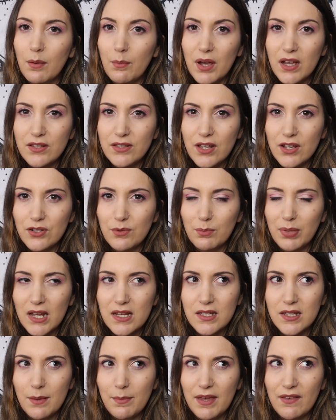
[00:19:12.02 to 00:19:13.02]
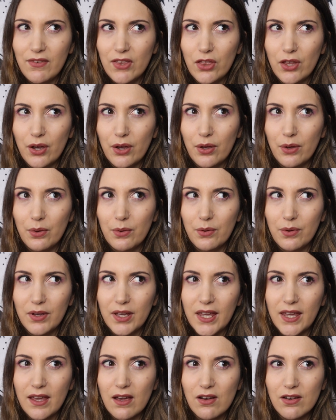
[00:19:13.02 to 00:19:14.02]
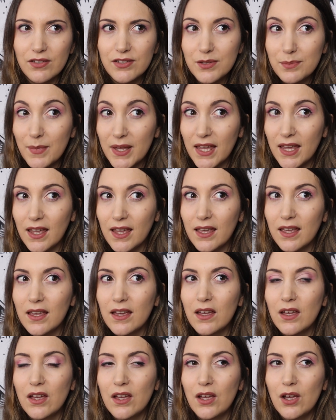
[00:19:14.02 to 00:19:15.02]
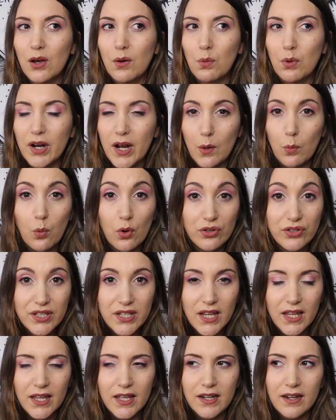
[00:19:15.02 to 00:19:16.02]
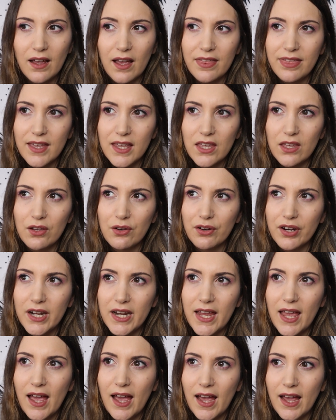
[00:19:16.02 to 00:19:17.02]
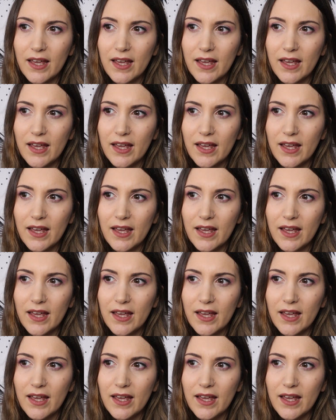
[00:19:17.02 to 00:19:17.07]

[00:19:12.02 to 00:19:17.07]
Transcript: And my surgeon, bless him, even though he asked me what I wanted, I think he already